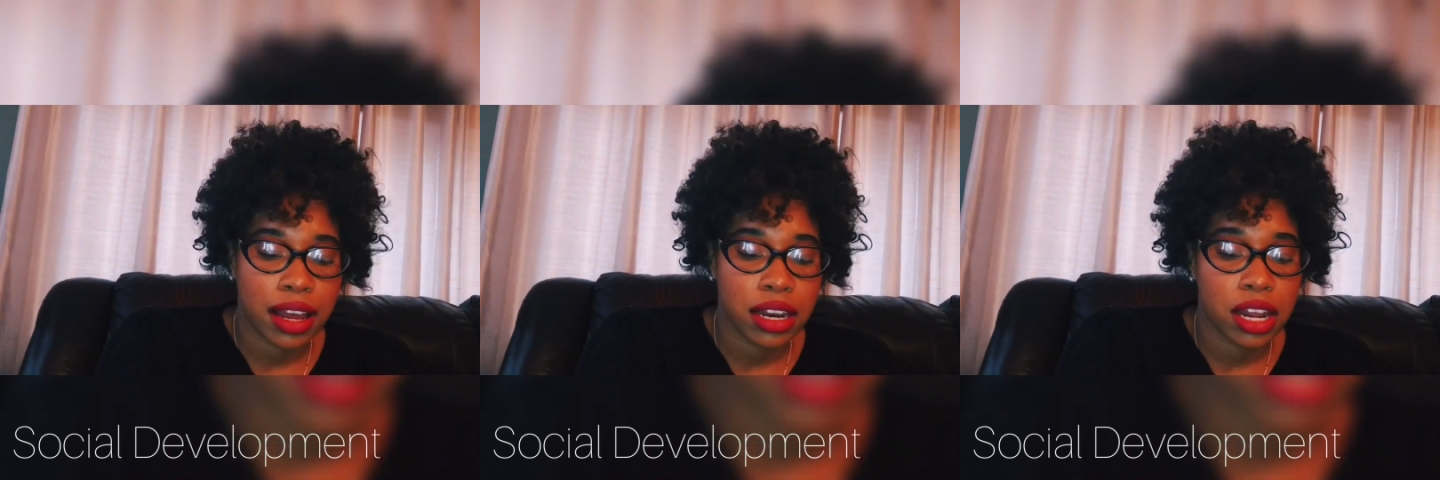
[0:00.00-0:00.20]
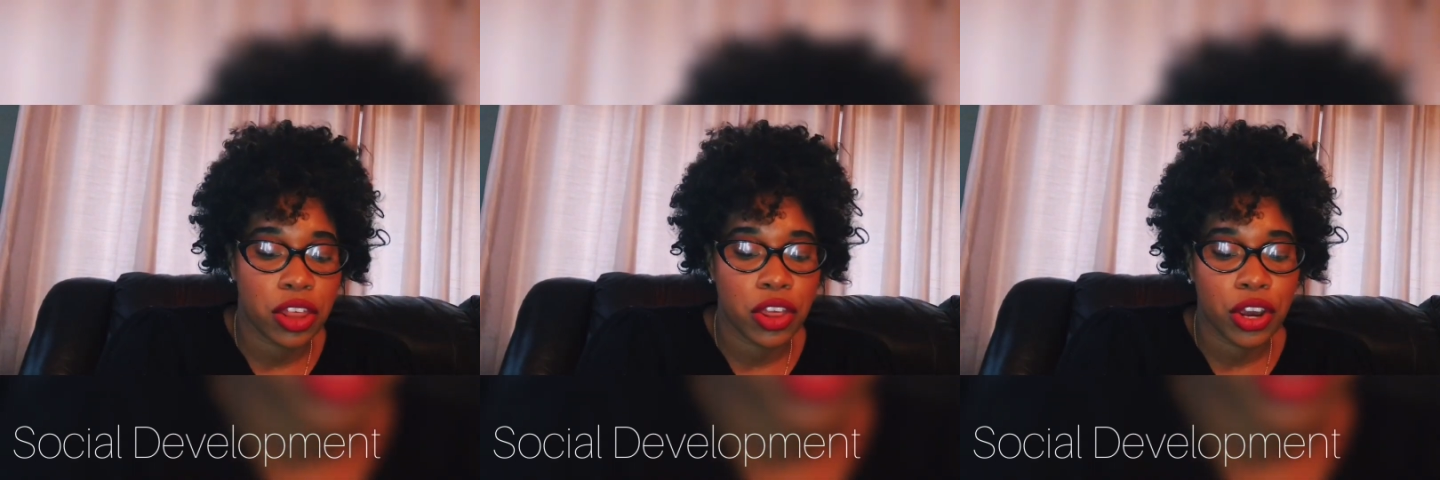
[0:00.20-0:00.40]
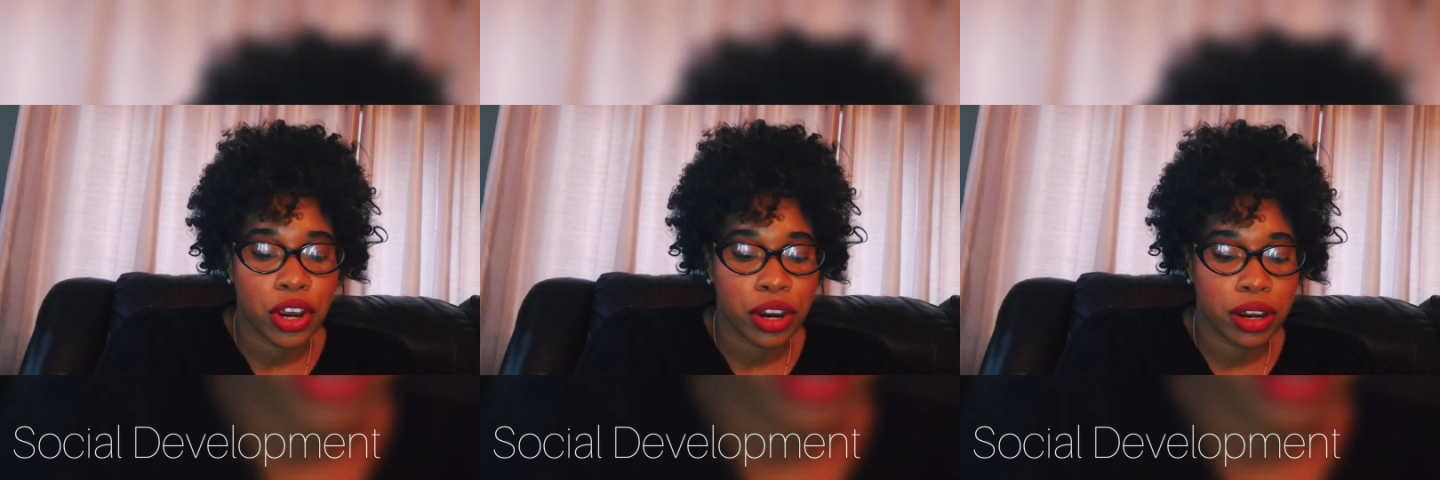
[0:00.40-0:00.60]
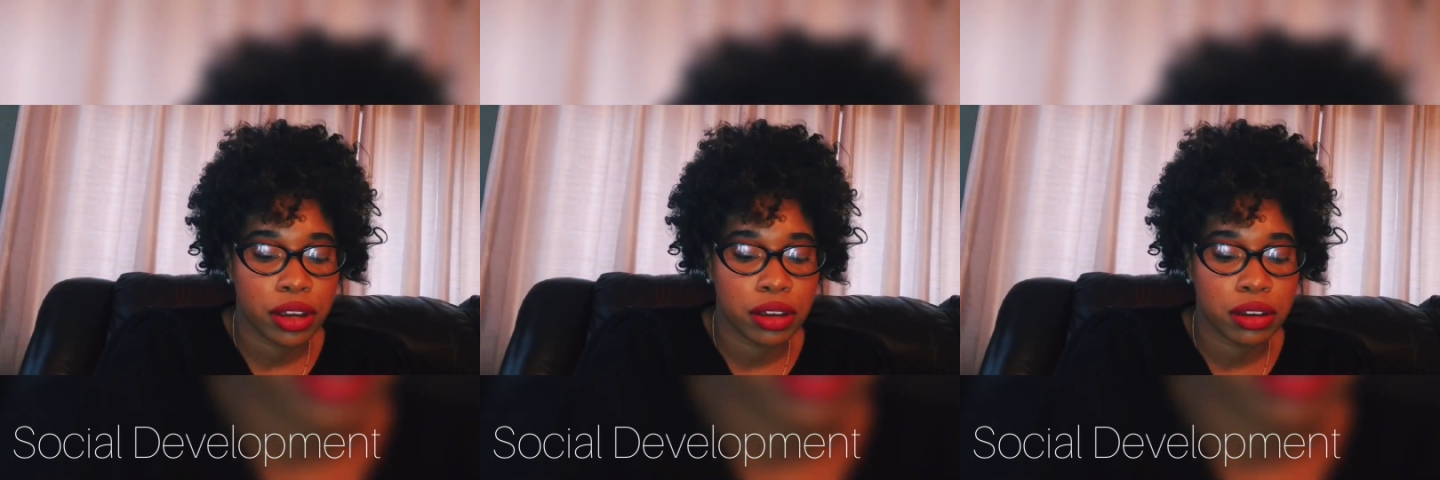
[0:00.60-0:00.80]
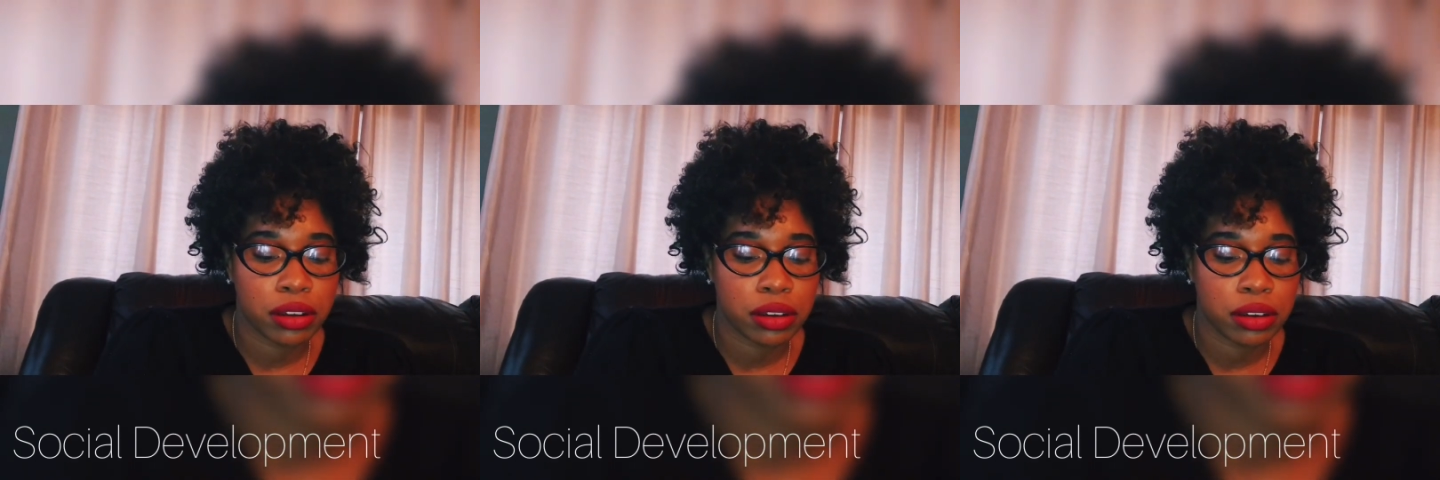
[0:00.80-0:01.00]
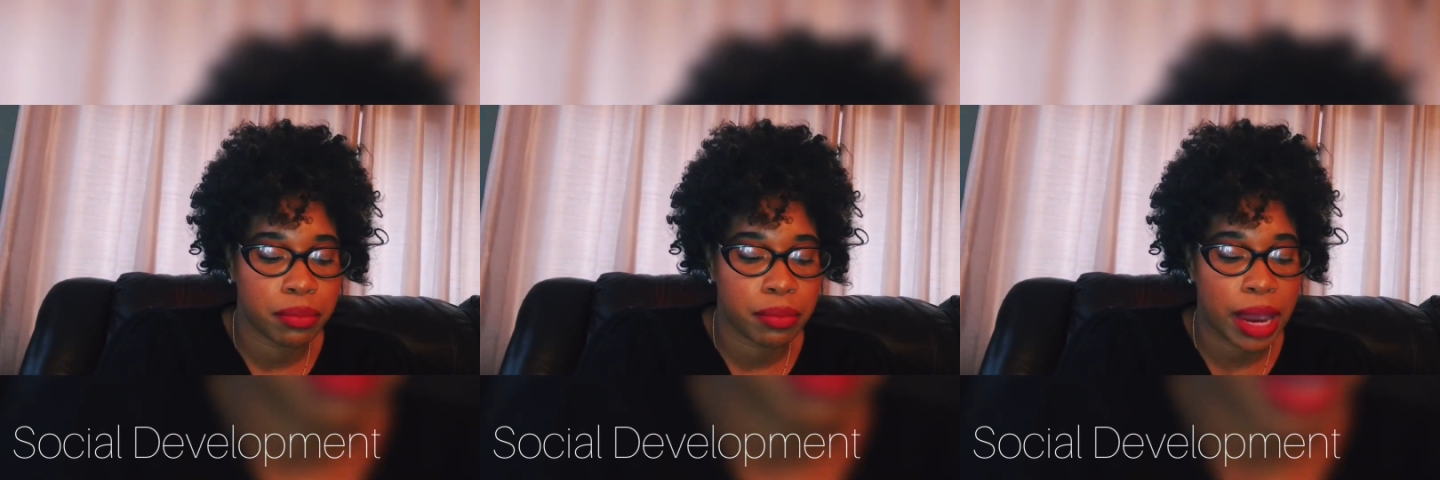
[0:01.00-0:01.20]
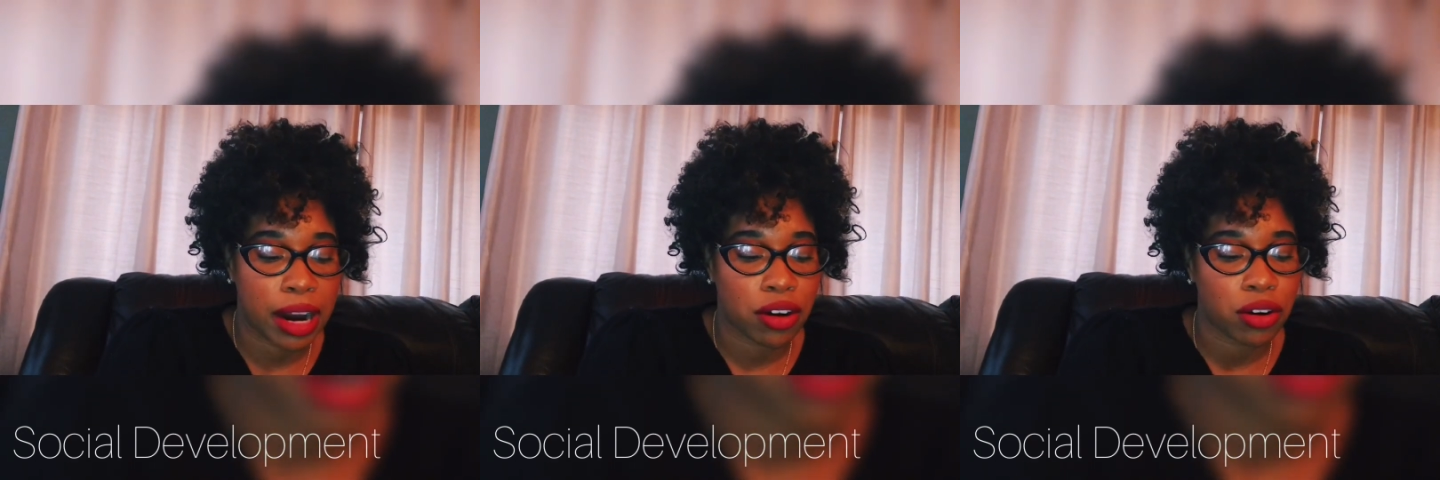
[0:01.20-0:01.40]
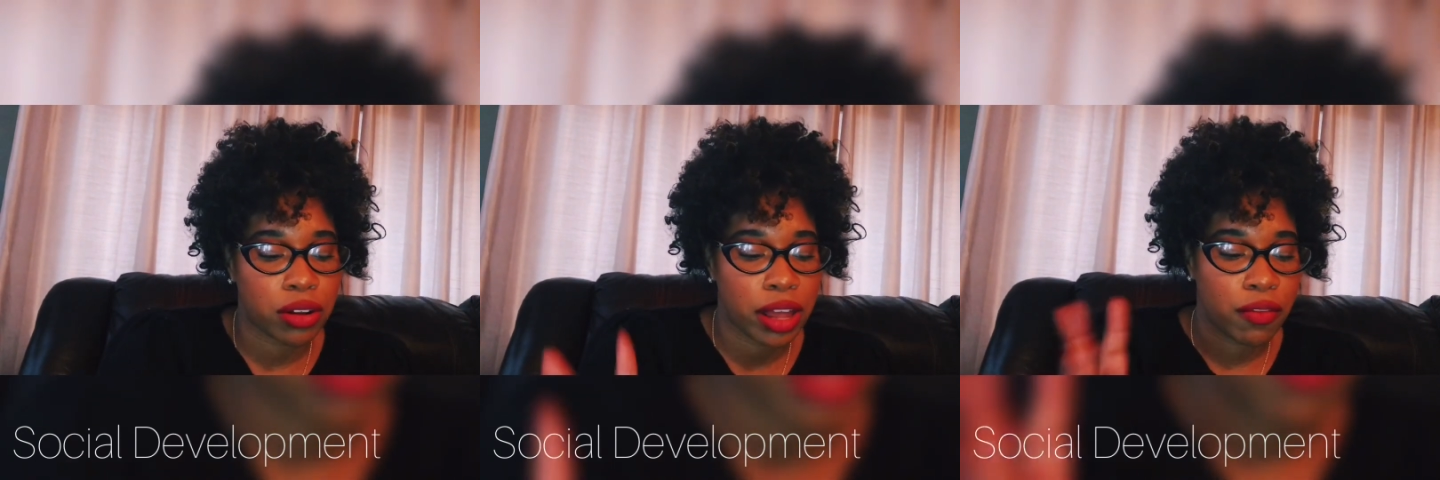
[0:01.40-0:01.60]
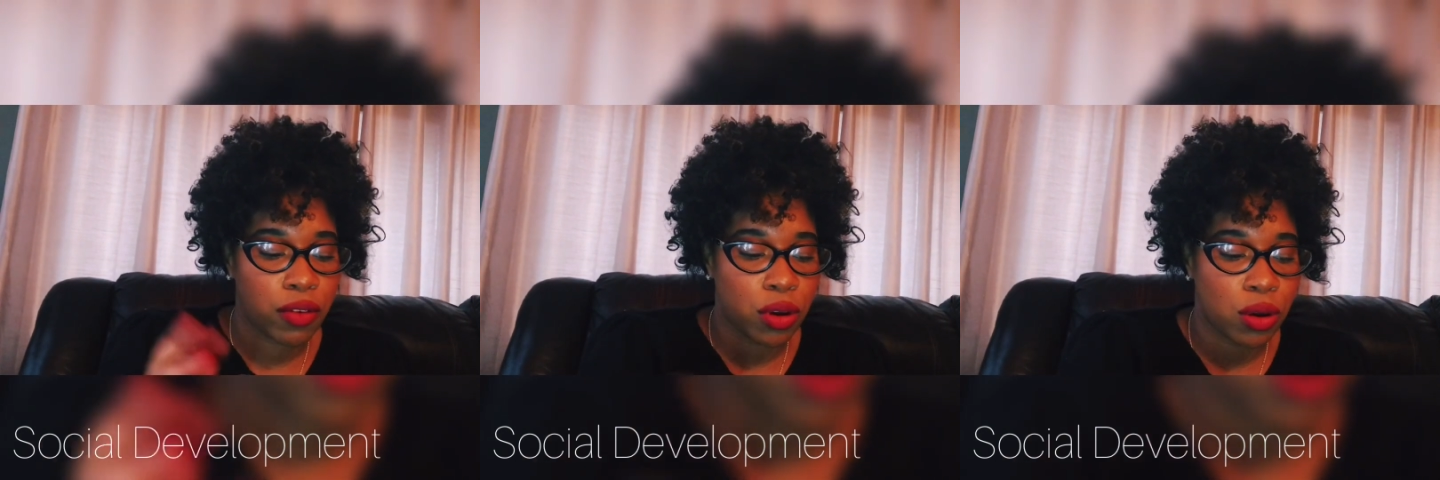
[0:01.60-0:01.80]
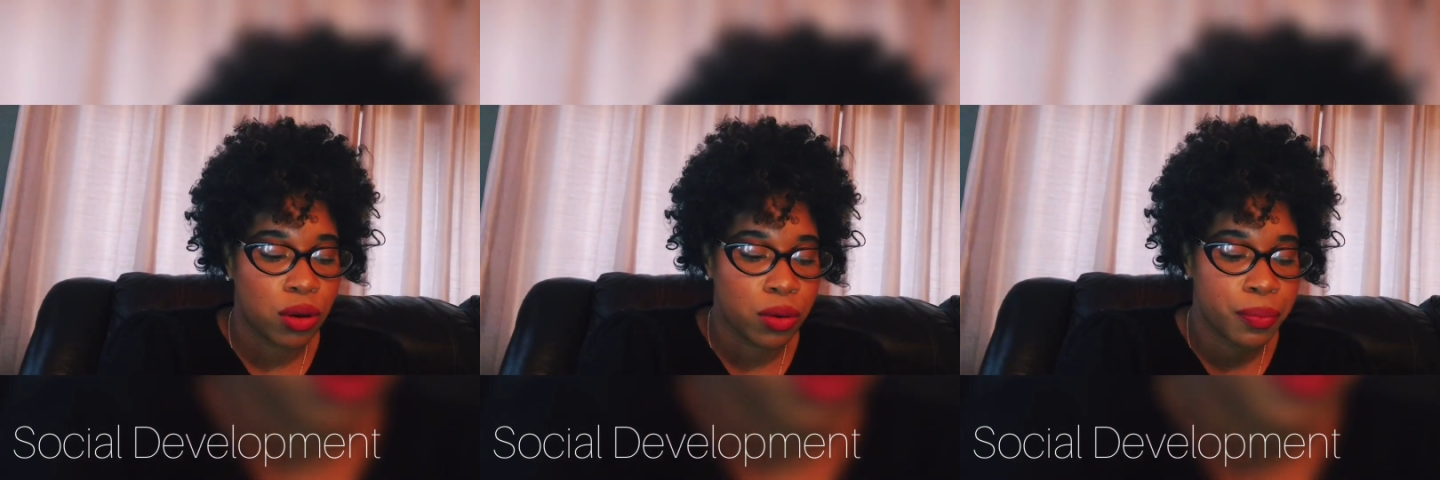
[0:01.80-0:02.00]
Another macro
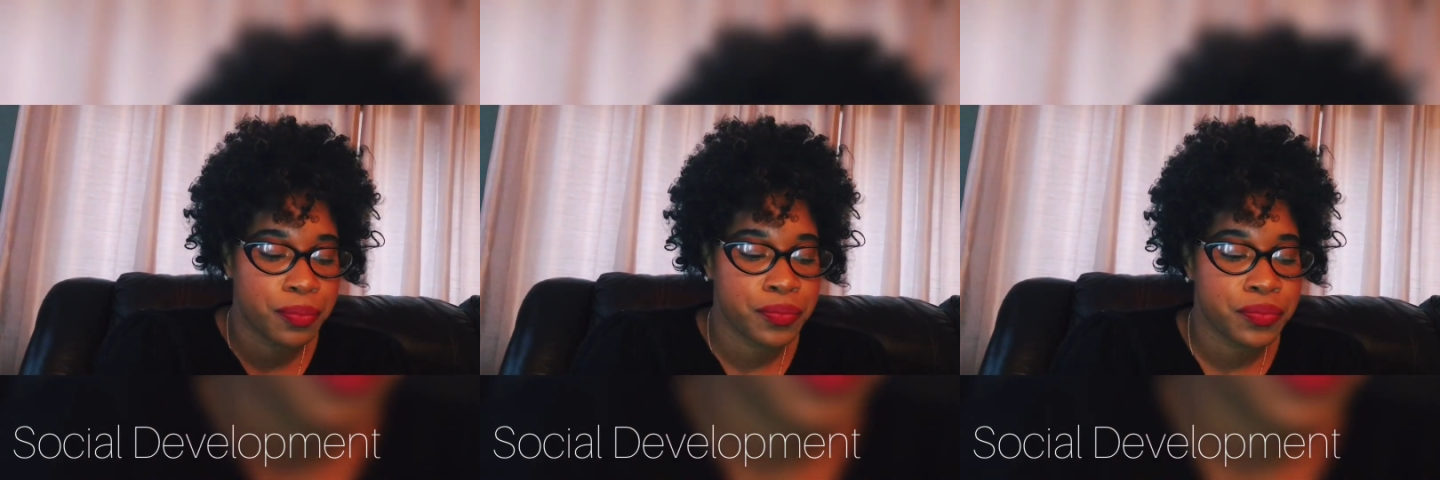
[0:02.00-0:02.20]
level